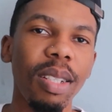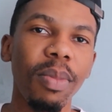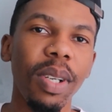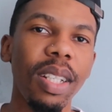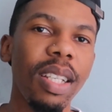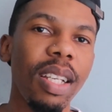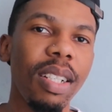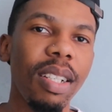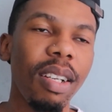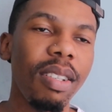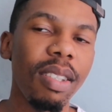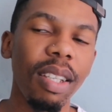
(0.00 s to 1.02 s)
I'm gonna take a
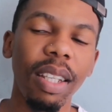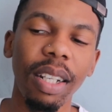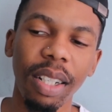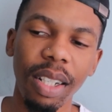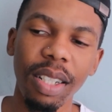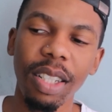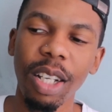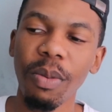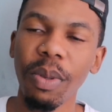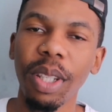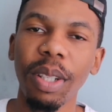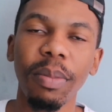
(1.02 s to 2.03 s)
chance and then register
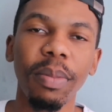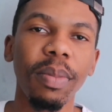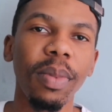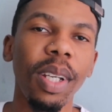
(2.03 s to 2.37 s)
with them